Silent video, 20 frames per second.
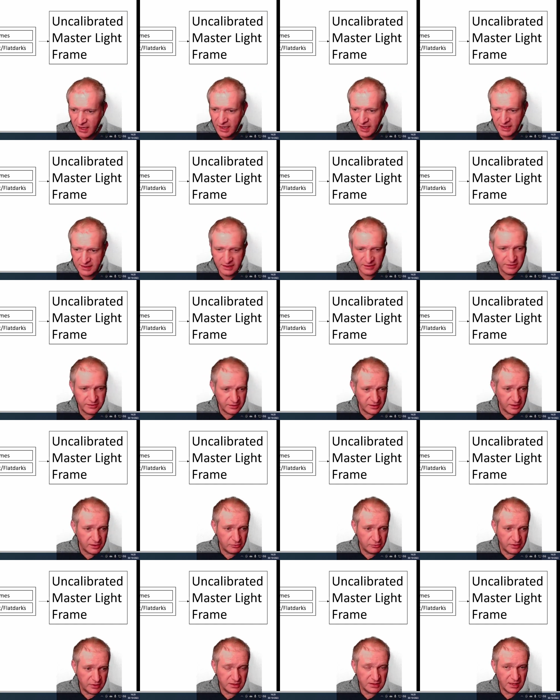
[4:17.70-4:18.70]
And in
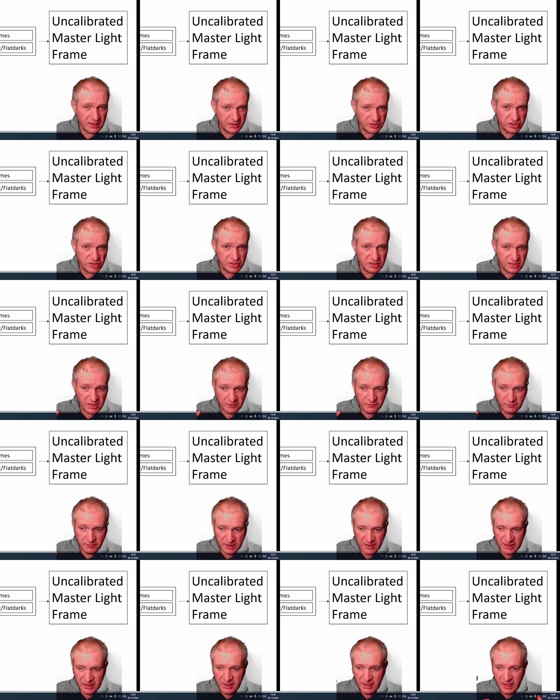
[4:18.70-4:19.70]
theory, that should give
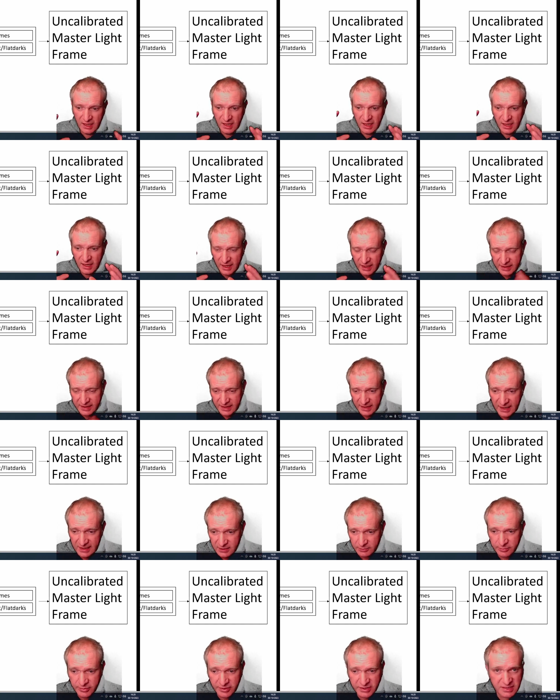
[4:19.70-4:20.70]
me a
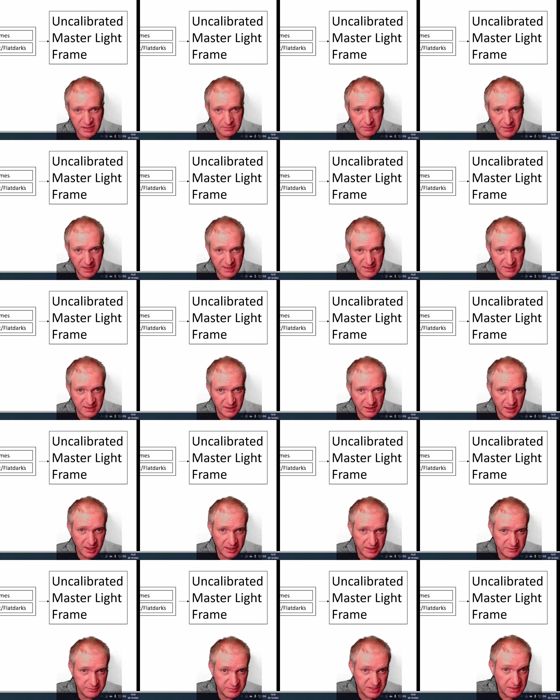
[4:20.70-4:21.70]
calibrated master
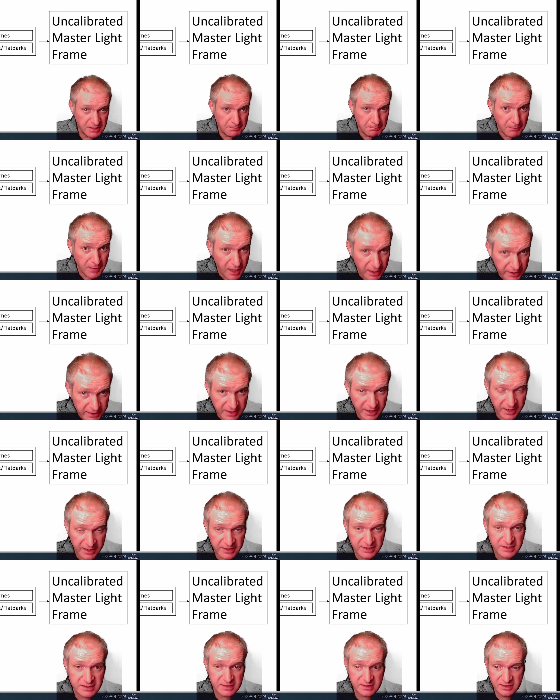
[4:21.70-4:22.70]
light, but in my
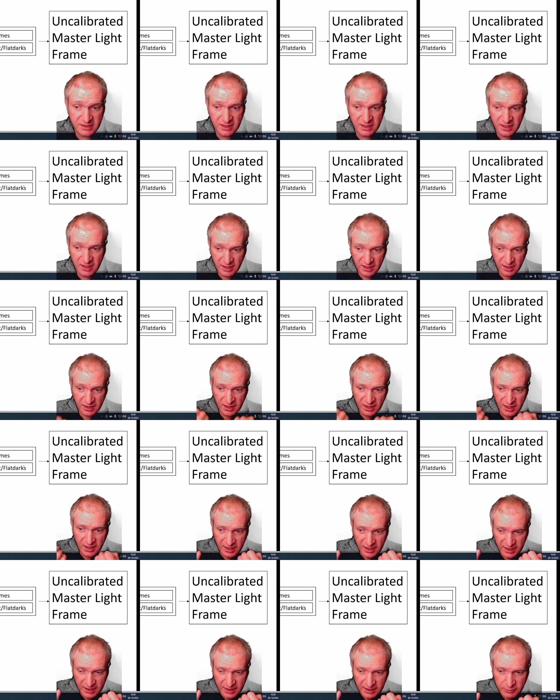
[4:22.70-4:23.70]
case,
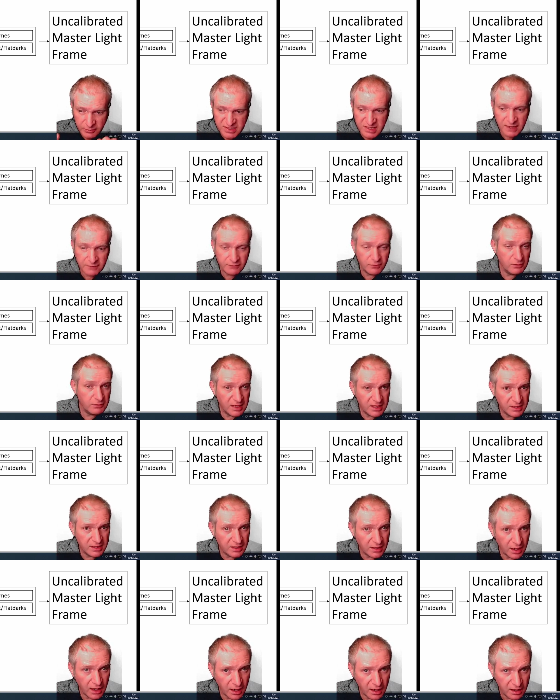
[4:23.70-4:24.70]
it was giving me
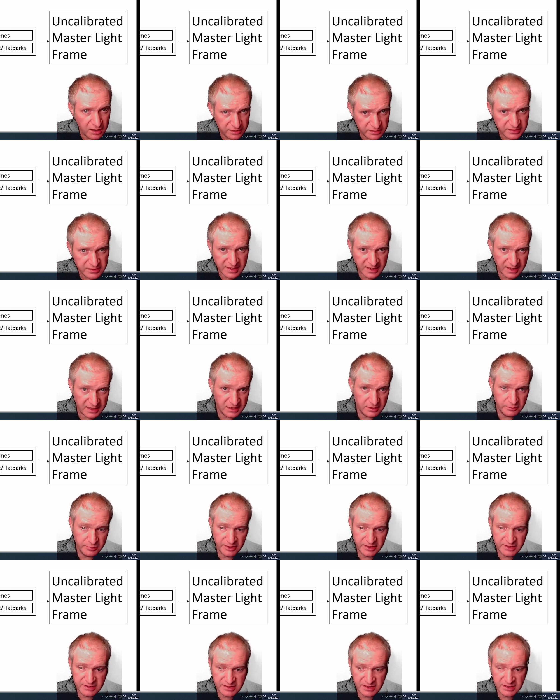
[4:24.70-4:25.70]
an
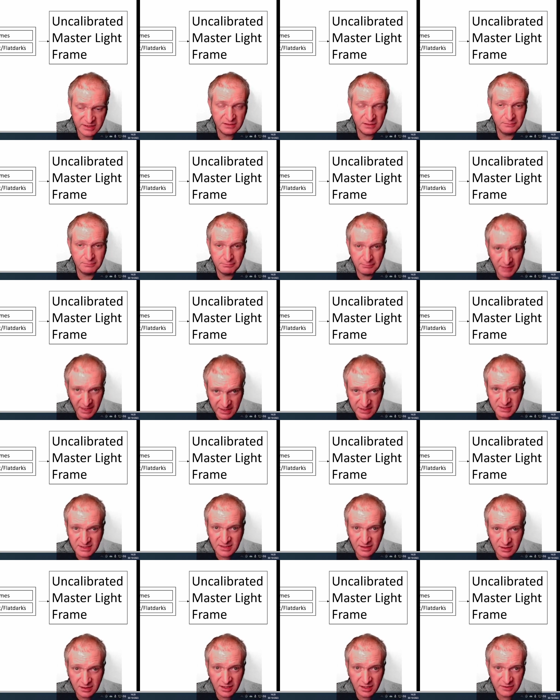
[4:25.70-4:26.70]
uncalibrated
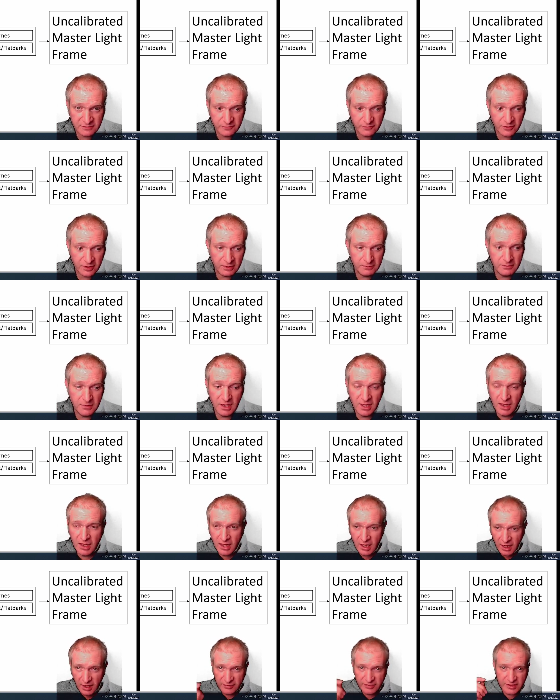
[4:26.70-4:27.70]
master light frame.
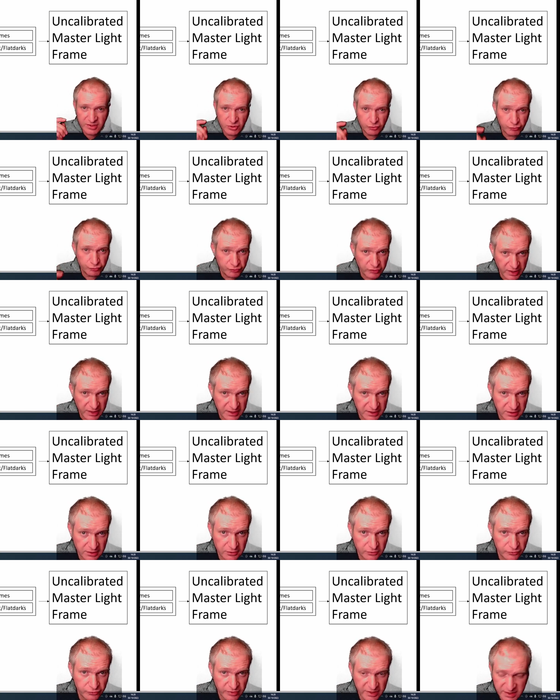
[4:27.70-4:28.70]
And there's a really
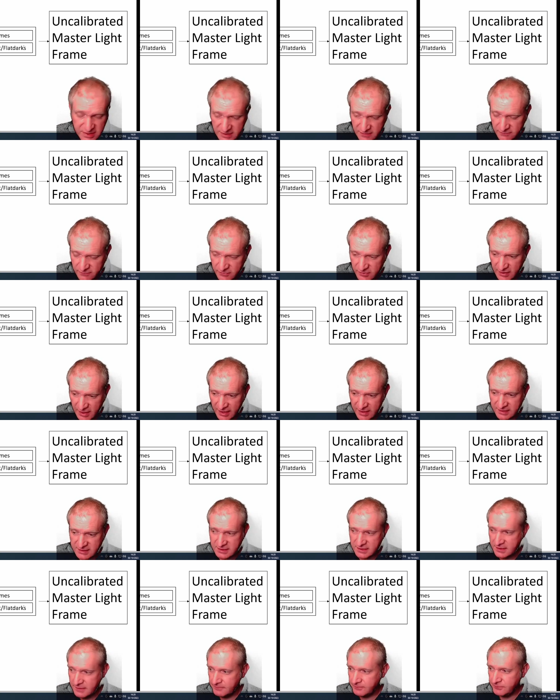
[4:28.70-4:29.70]
good reason for that.
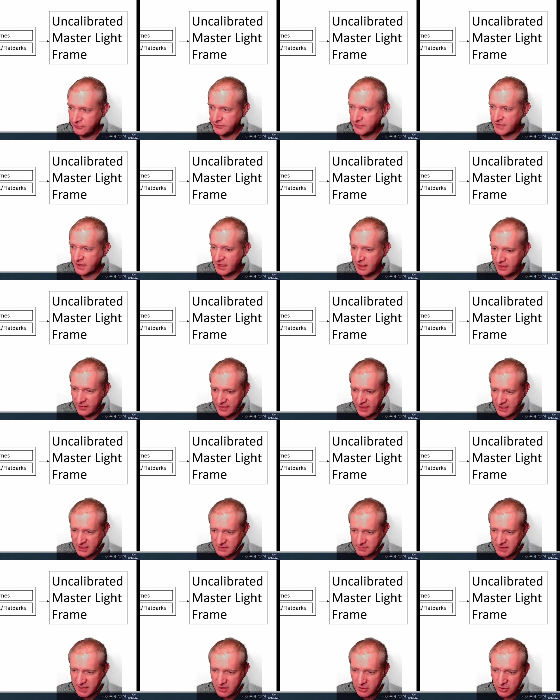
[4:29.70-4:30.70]
And that's
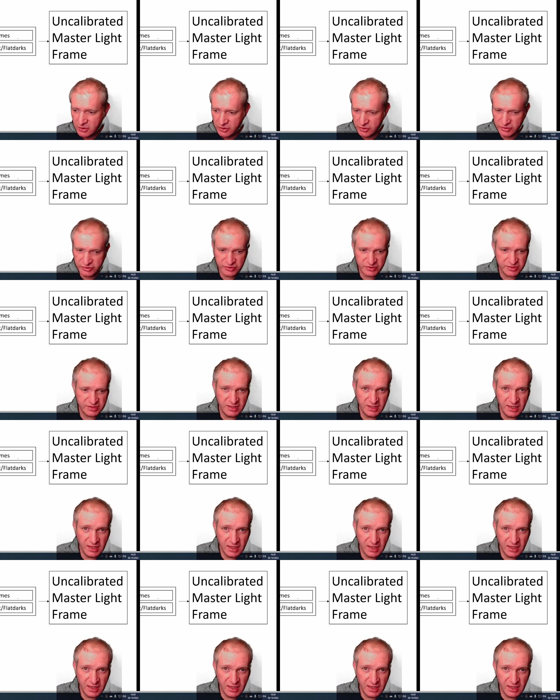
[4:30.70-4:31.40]
because